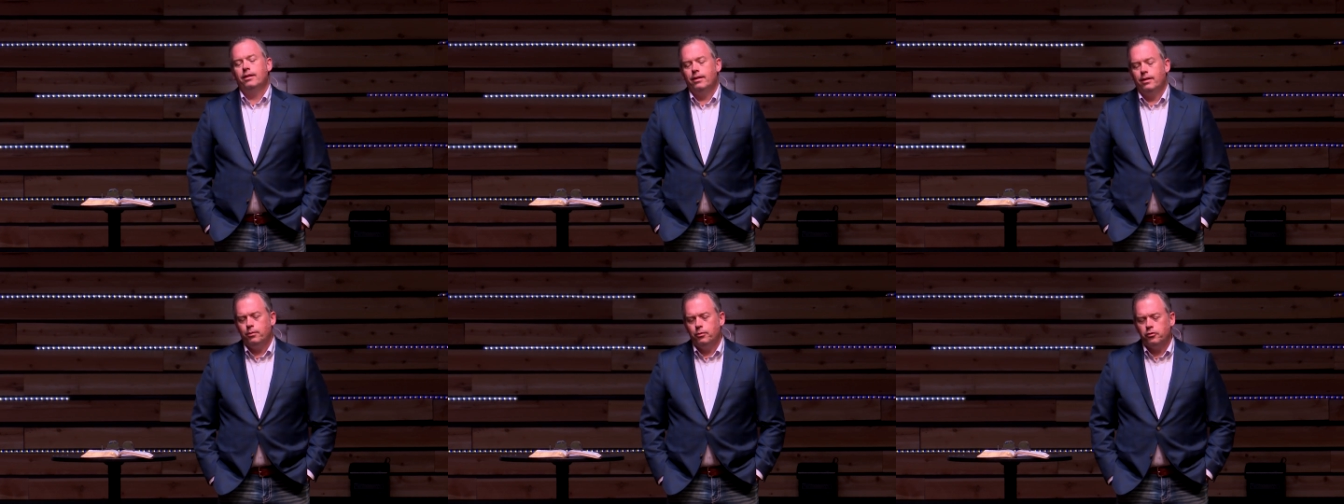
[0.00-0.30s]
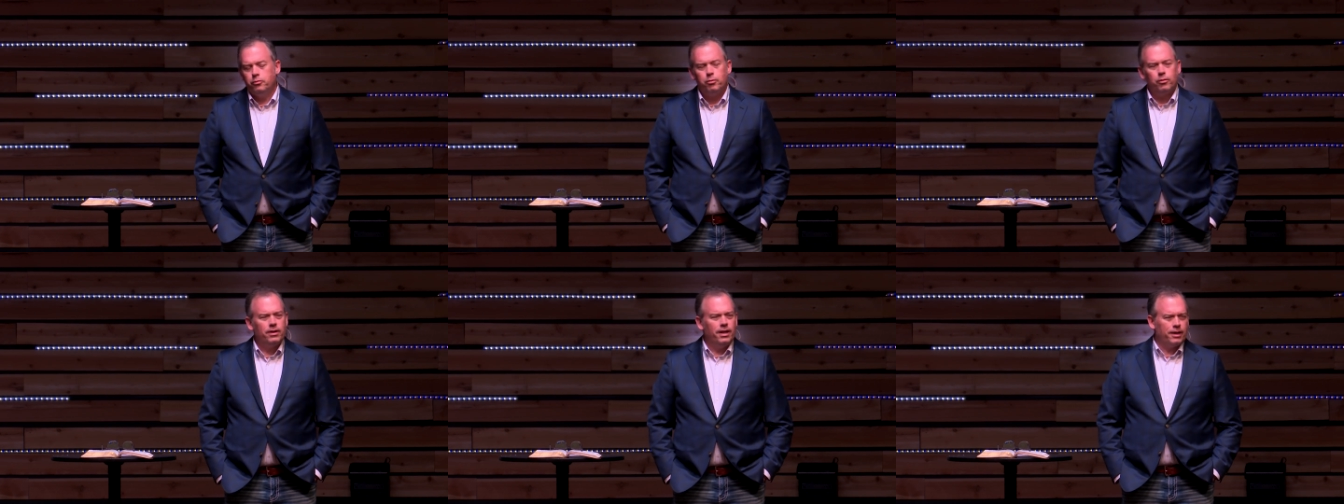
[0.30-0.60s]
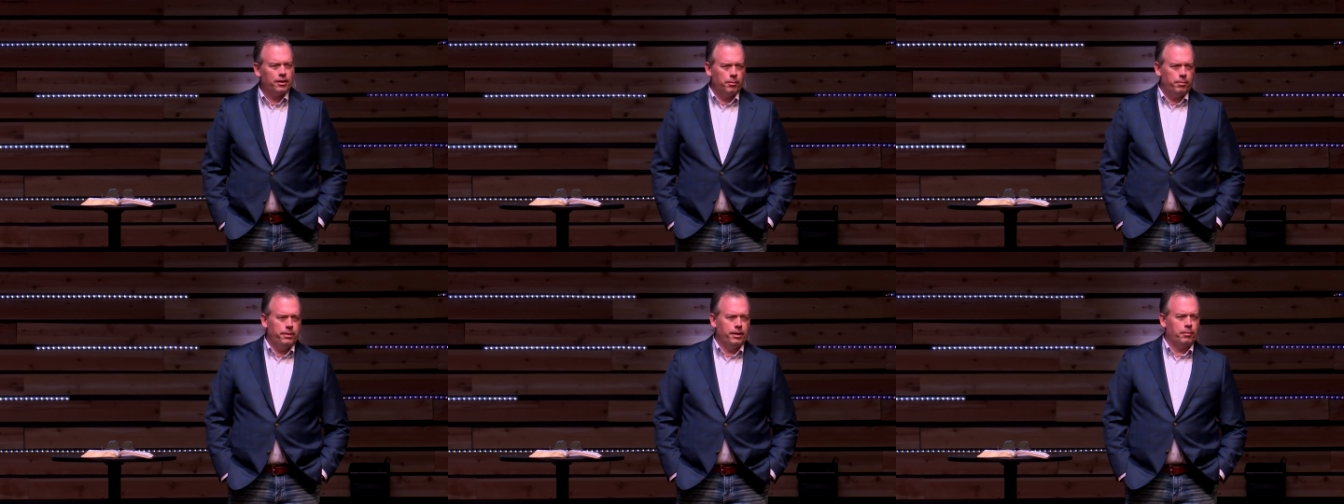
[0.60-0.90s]
he was more
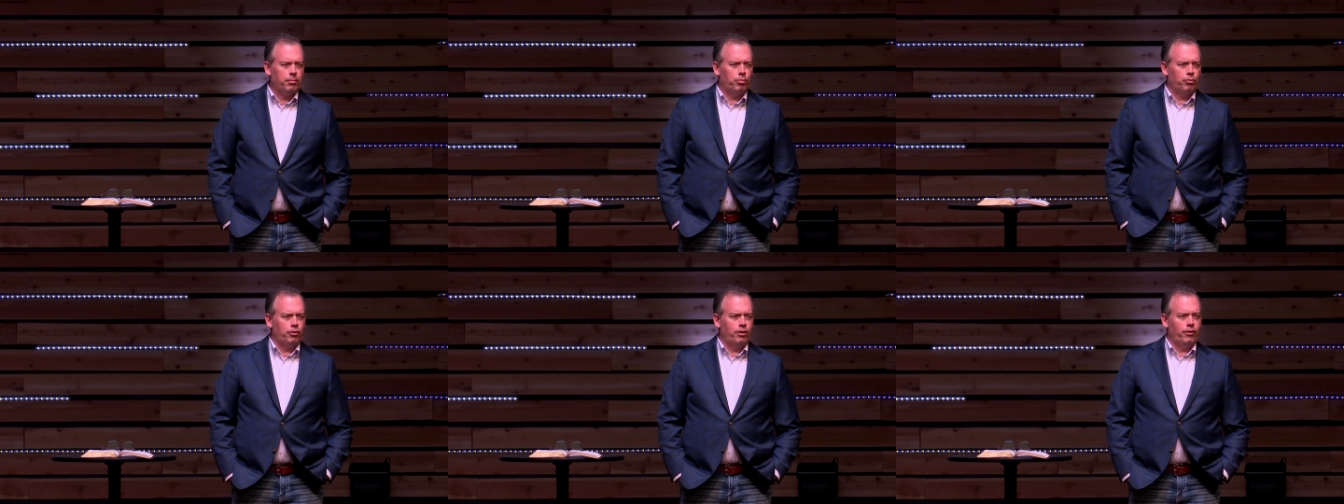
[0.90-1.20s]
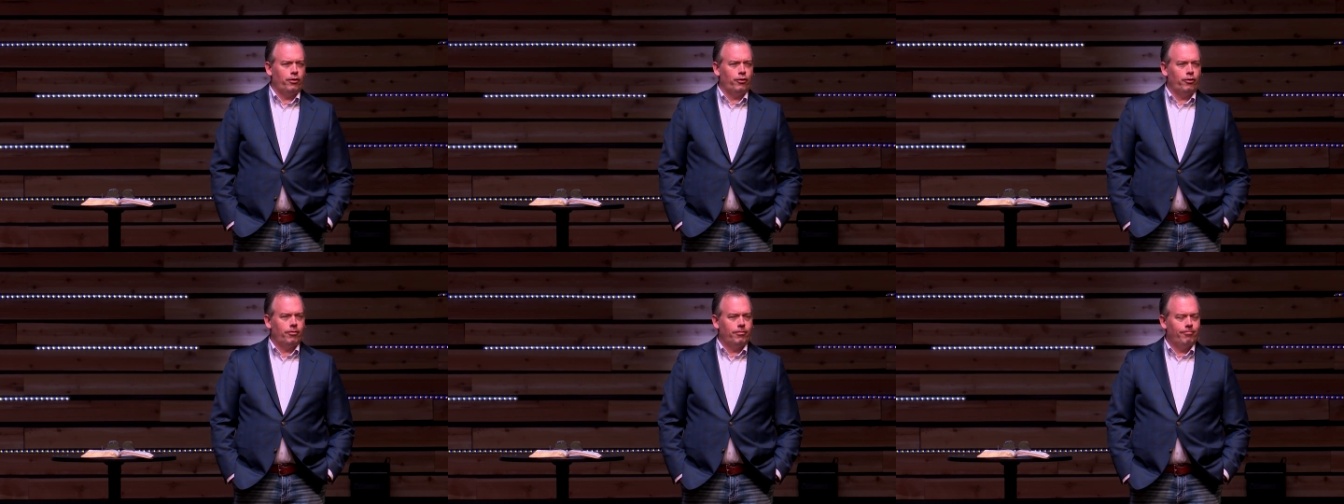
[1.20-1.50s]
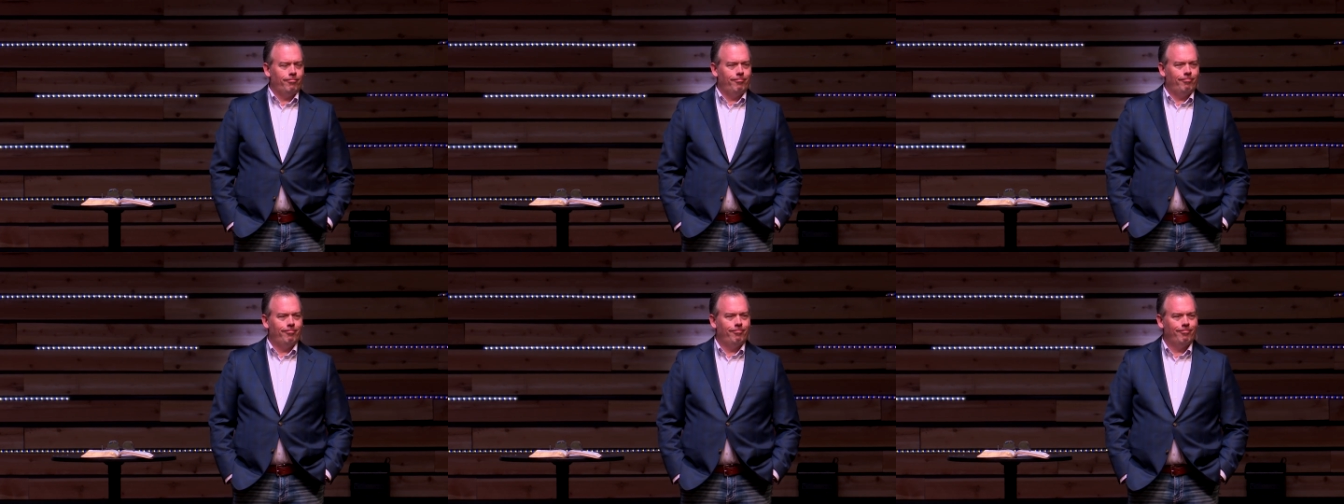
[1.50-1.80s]
like a big brother.
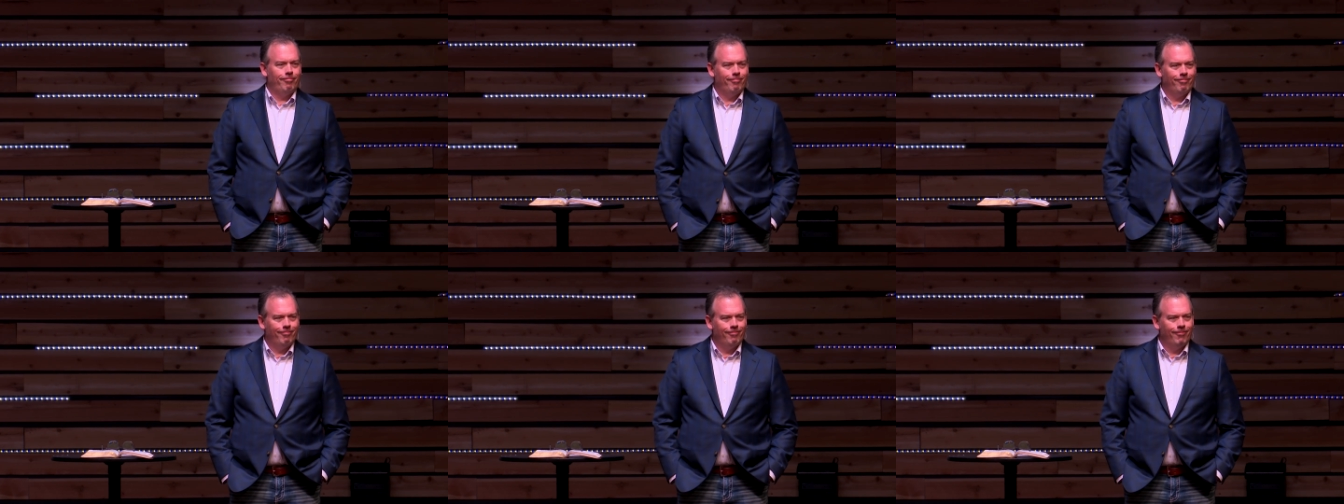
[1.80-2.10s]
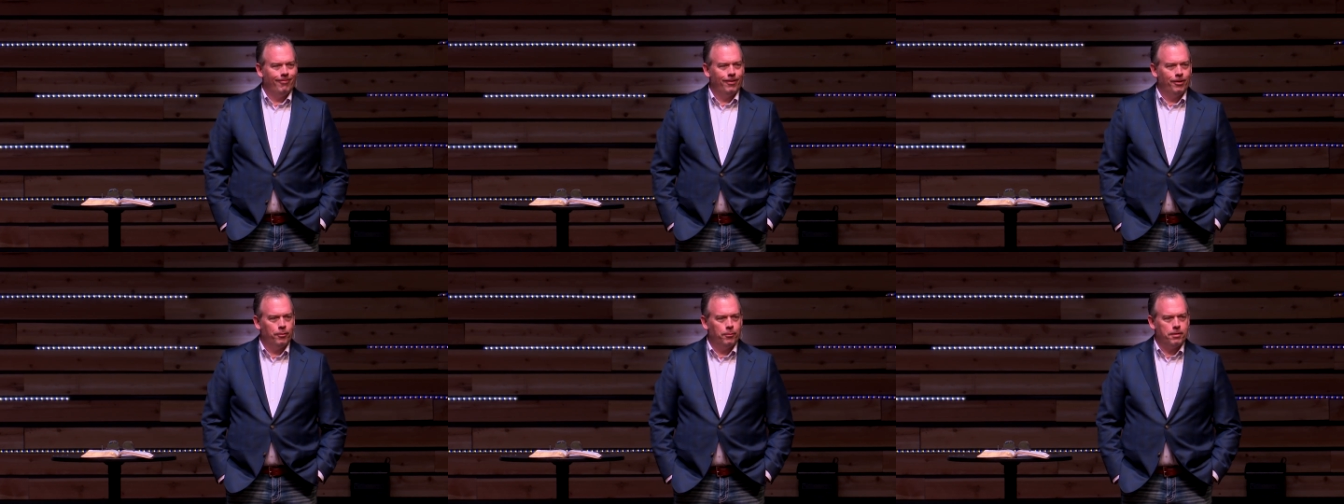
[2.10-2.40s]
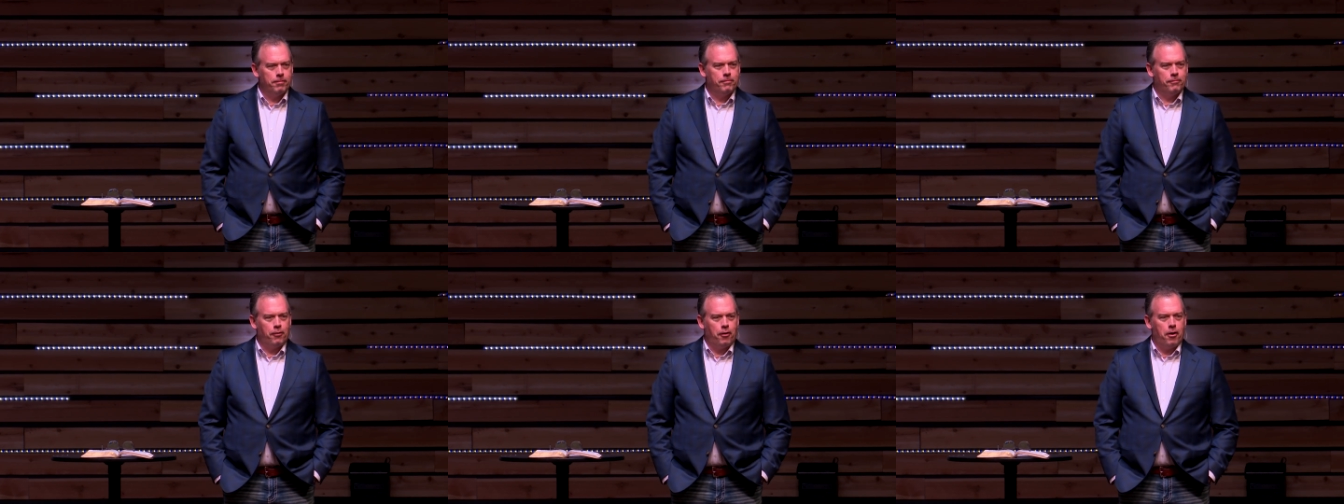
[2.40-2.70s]

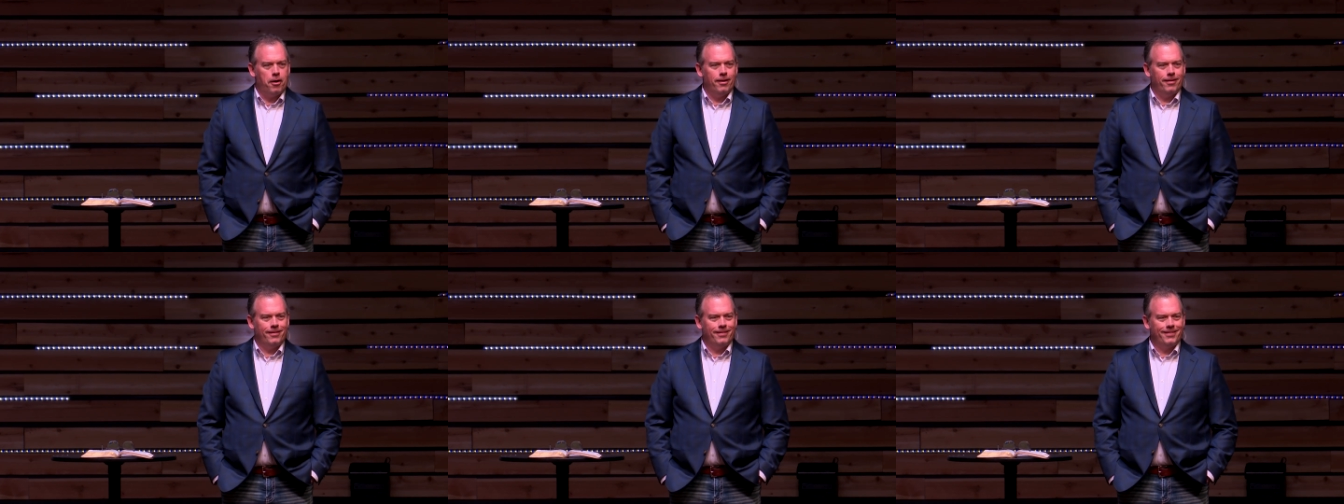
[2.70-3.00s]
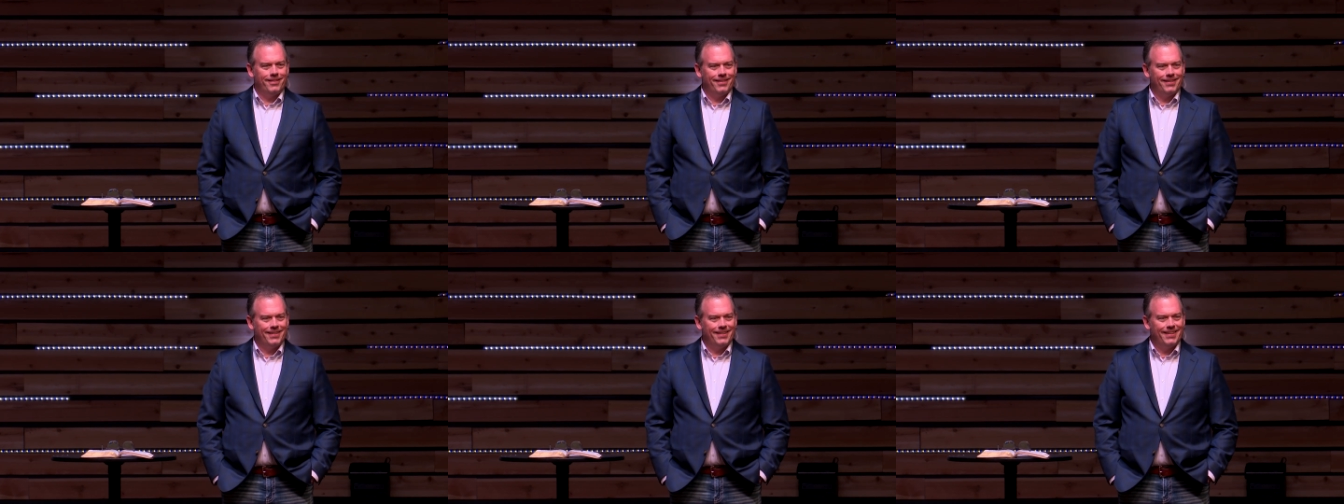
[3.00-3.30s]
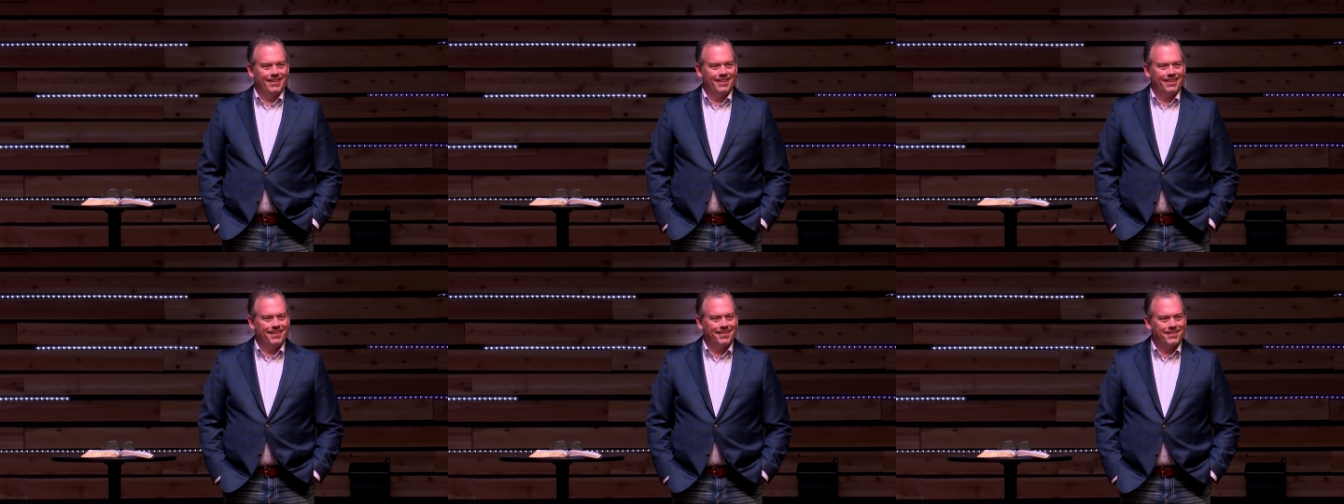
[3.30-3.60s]
We fought
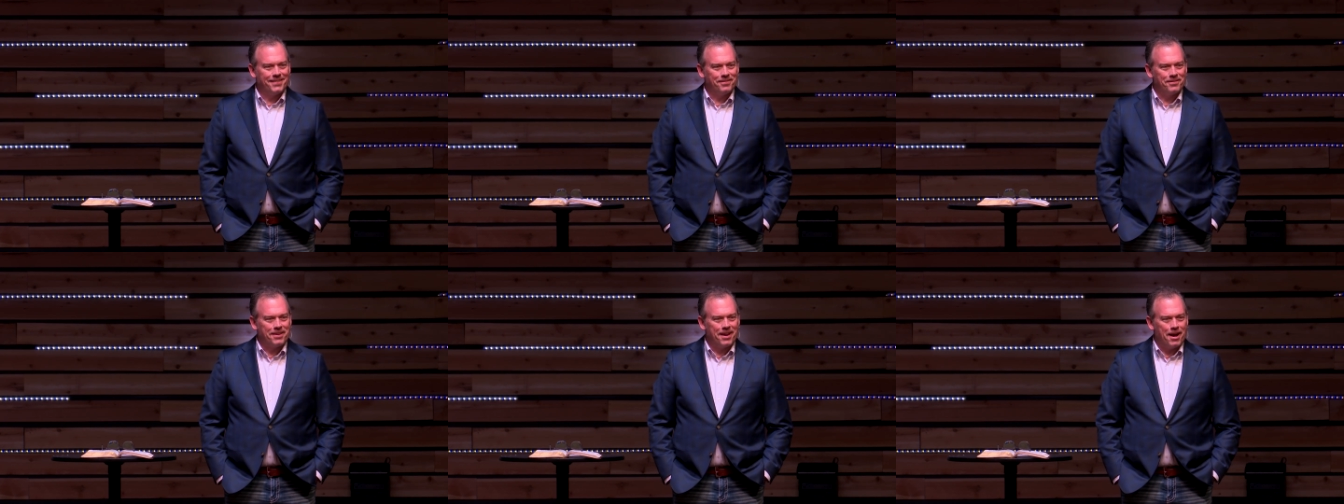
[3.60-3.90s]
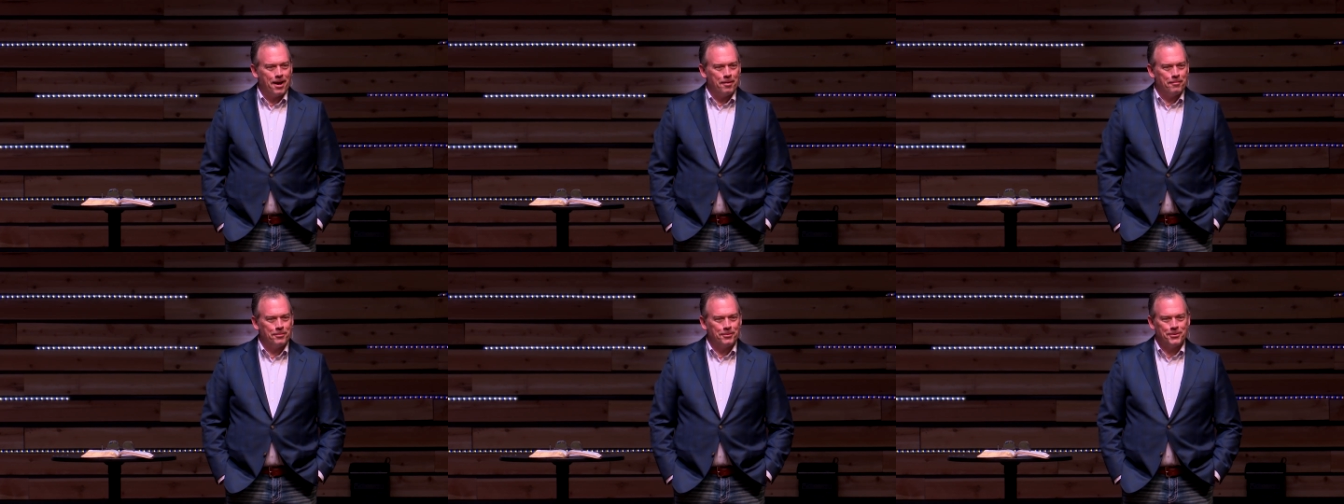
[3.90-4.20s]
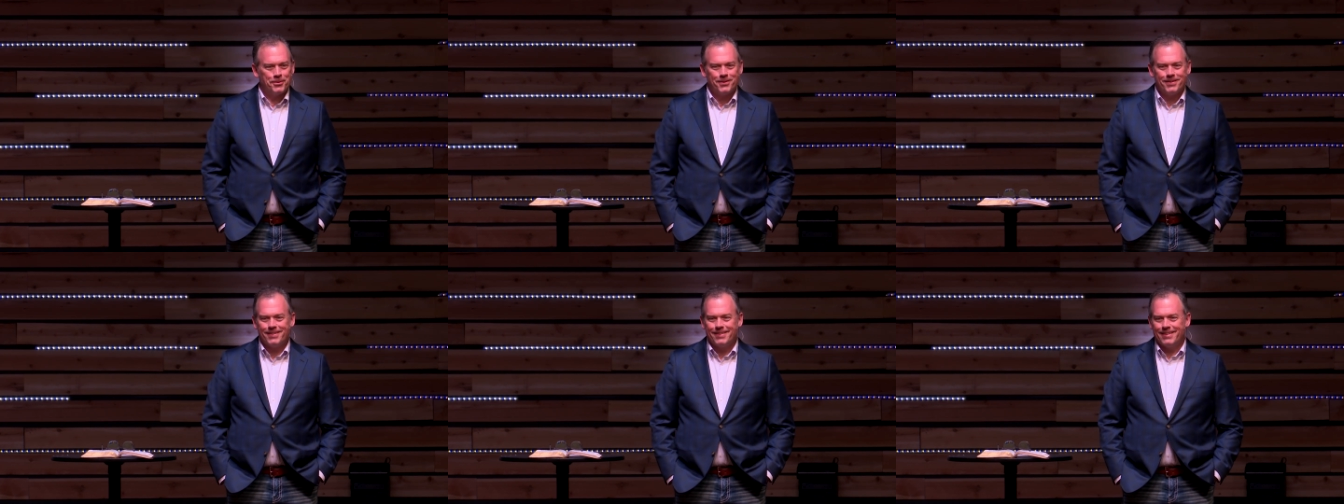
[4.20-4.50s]

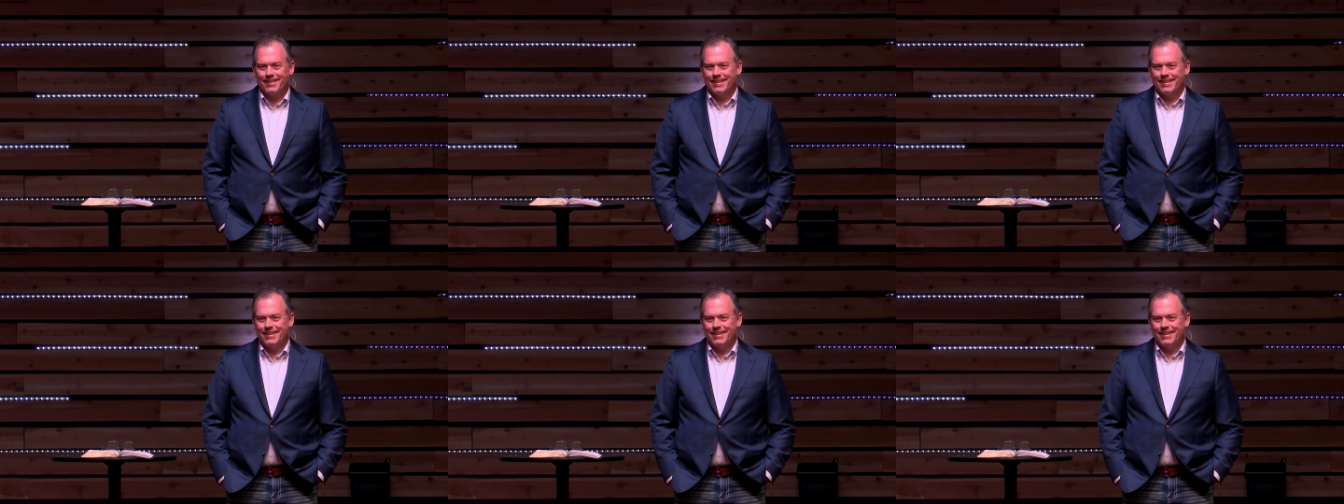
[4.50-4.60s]
sometimes